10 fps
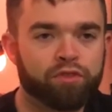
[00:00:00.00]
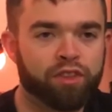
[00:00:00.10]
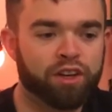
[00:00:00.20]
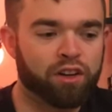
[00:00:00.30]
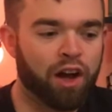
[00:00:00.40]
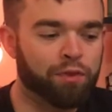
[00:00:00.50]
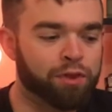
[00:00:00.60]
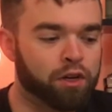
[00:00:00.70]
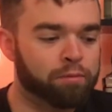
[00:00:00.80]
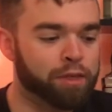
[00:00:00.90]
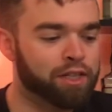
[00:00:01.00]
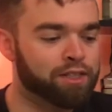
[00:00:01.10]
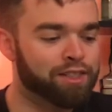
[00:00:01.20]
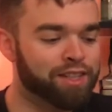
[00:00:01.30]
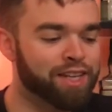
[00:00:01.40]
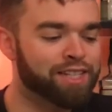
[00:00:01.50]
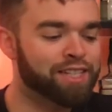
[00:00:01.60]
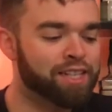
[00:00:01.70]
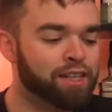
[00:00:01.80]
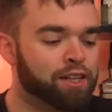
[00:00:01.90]
that are out there, because
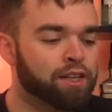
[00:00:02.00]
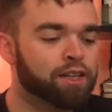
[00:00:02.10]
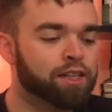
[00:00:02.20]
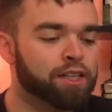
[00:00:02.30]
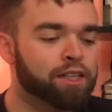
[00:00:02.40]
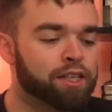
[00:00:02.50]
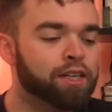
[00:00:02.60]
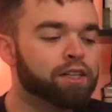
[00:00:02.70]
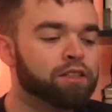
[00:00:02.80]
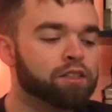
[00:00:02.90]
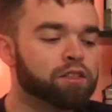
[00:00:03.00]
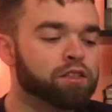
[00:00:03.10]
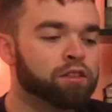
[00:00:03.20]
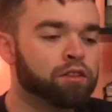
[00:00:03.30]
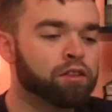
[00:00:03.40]
this is